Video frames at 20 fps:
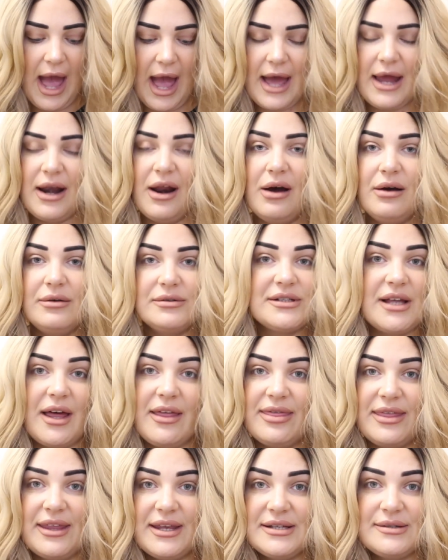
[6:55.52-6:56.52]
And I was
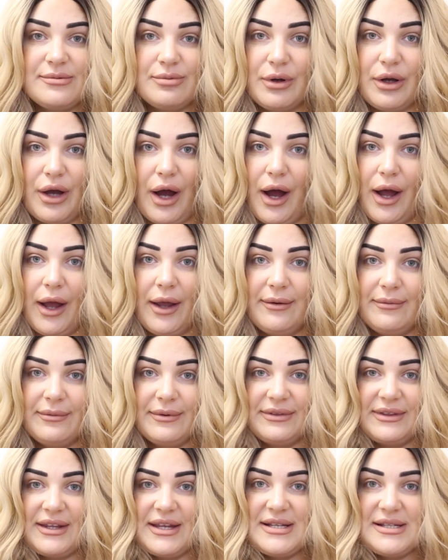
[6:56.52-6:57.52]
like, this would go
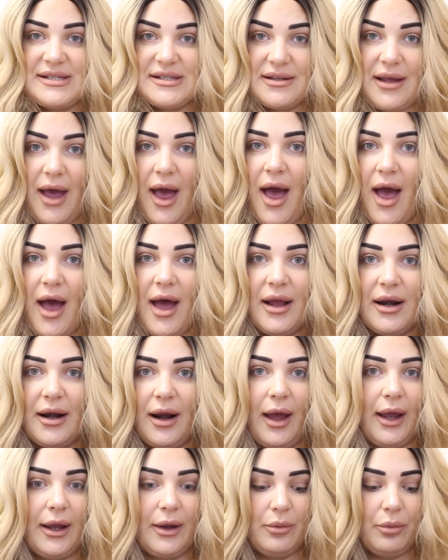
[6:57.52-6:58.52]
with this skirt,
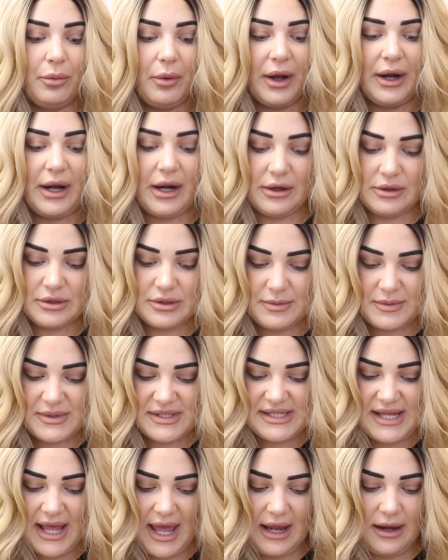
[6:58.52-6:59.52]
like
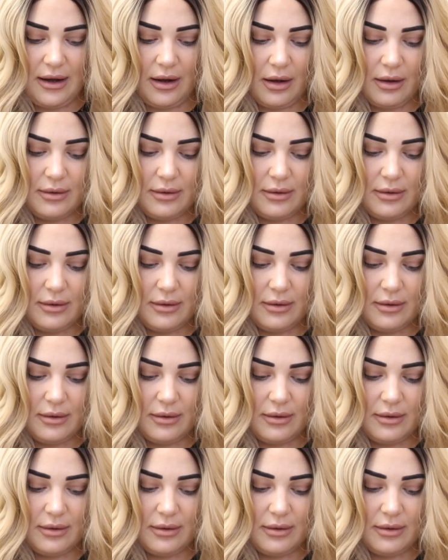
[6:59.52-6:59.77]
100%.